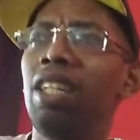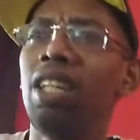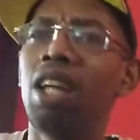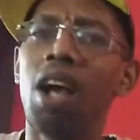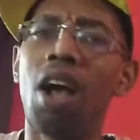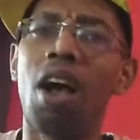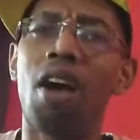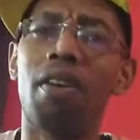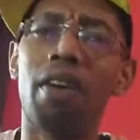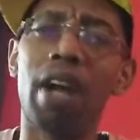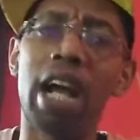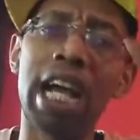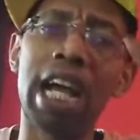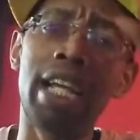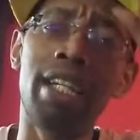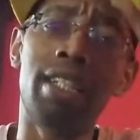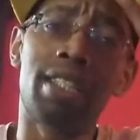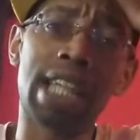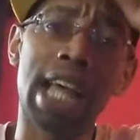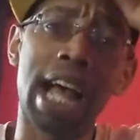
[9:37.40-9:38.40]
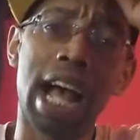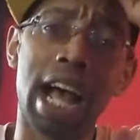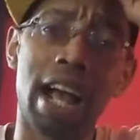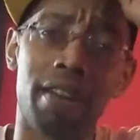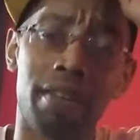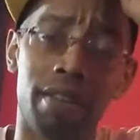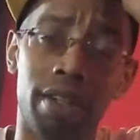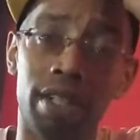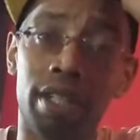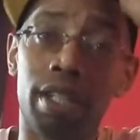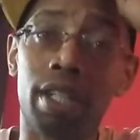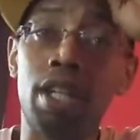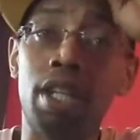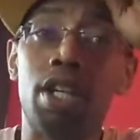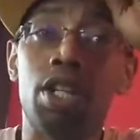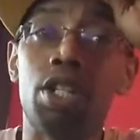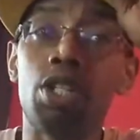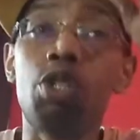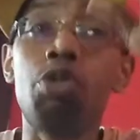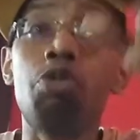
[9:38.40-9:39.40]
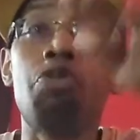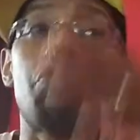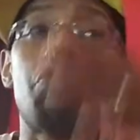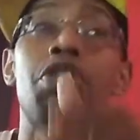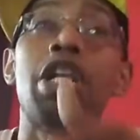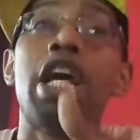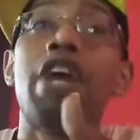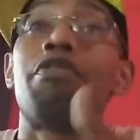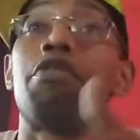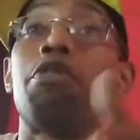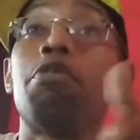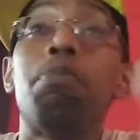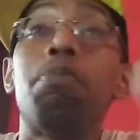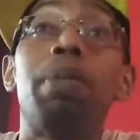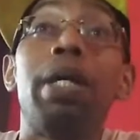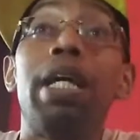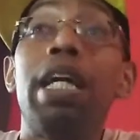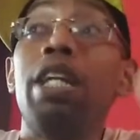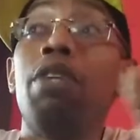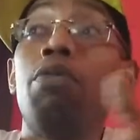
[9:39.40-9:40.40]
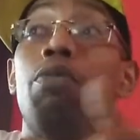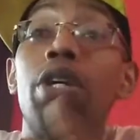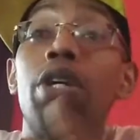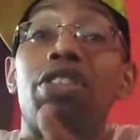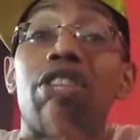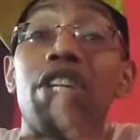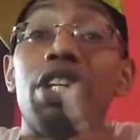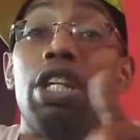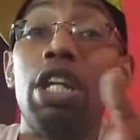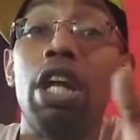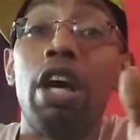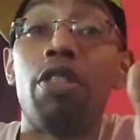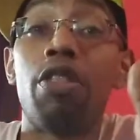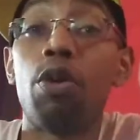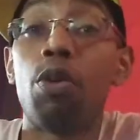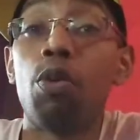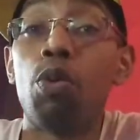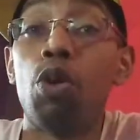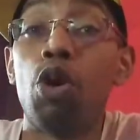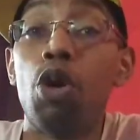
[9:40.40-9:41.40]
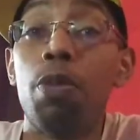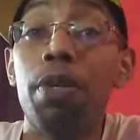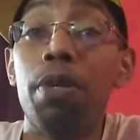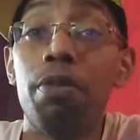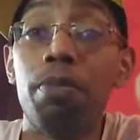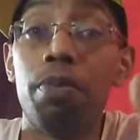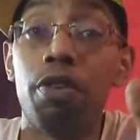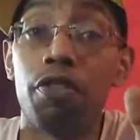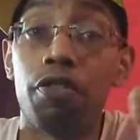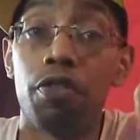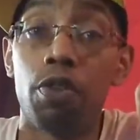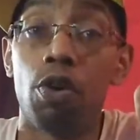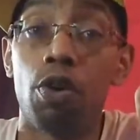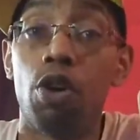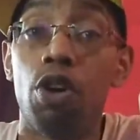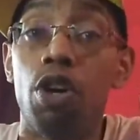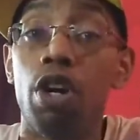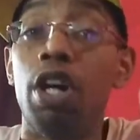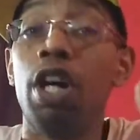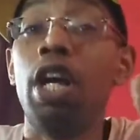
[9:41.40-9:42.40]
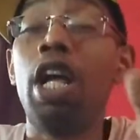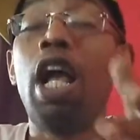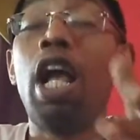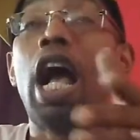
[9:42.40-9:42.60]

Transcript: All right, Tyra, you've never been with another woman before.